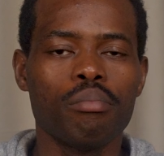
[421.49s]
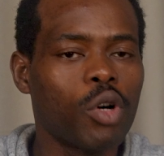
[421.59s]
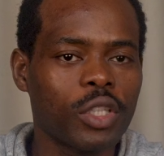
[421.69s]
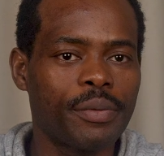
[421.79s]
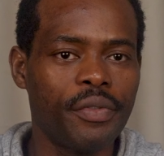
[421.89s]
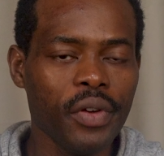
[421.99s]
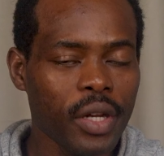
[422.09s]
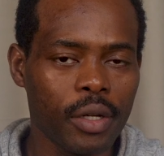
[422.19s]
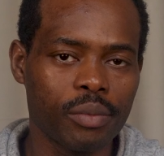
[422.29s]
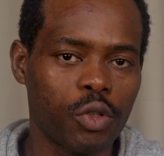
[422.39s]
much
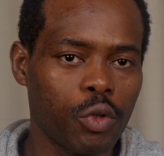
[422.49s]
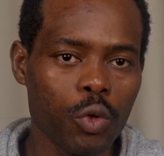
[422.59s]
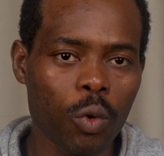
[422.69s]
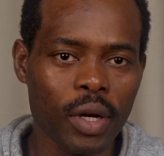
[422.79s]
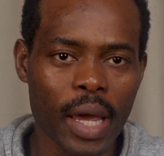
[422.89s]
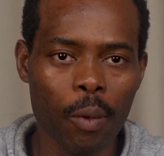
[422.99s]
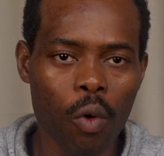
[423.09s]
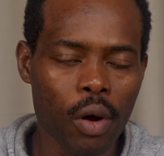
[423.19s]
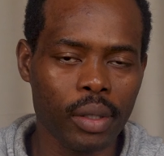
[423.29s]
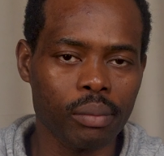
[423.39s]
freedom to do what I
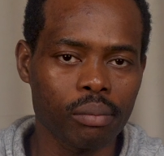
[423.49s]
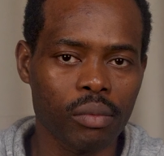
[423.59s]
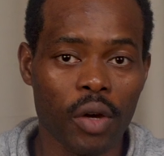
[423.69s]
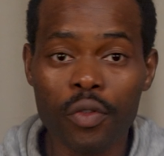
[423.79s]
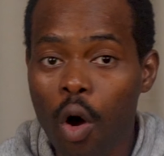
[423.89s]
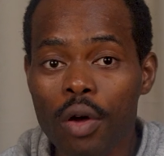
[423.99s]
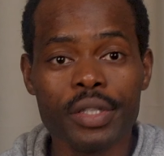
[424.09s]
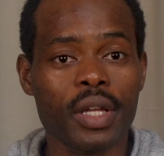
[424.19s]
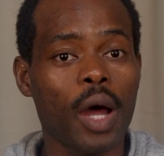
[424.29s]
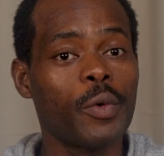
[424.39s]
want. Of
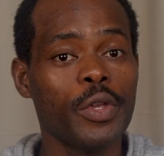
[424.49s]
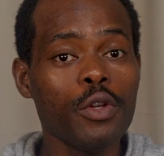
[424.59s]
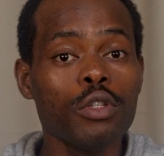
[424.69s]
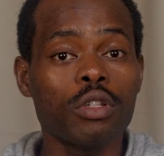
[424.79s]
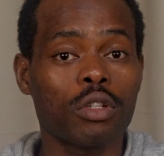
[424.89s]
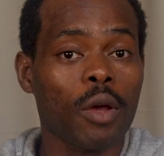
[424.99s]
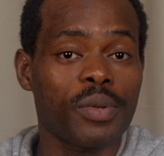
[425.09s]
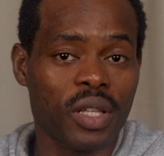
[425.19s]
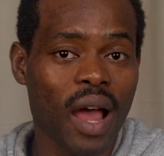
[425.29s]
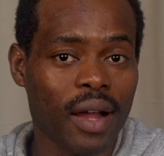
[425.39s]
course, I will use
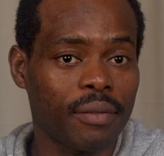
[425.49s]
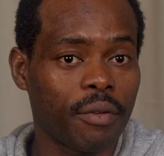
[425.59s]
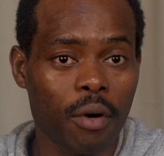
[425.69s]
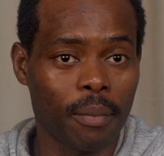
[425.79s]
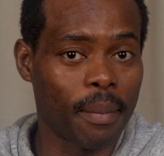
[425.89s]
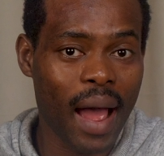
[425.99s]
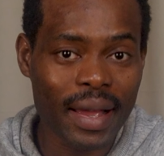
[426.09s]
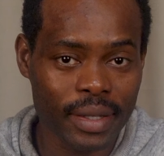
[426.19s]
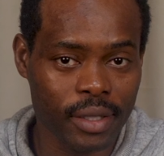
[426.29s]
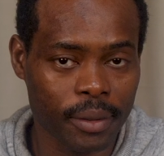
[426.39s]
Substack for
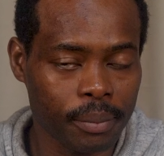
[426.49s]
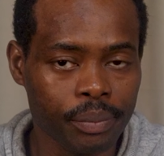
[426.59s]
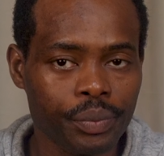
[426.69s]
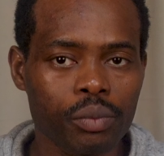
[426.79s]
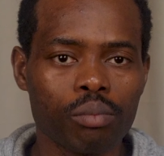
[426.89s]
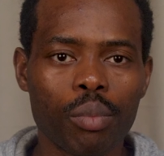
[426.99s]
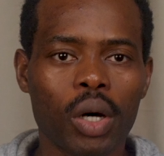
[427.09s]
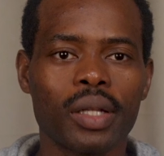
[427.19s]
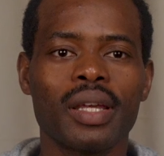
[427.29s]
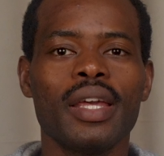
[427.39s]
marketing,
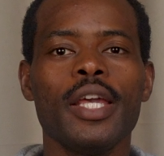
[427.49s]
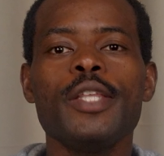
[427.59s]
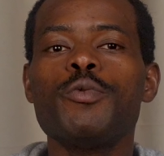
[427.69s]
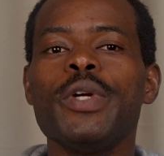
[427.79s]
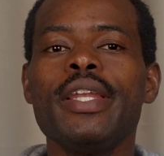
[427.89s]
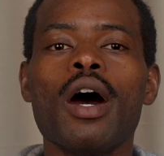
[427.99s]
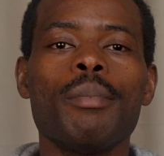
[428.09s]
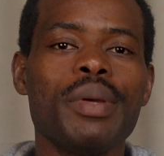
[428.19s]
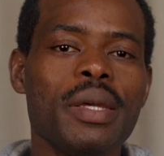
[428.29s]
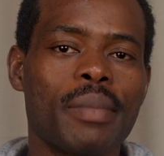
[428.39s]
but it will not
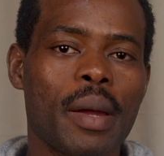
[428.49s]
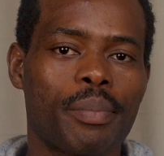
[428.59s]
be my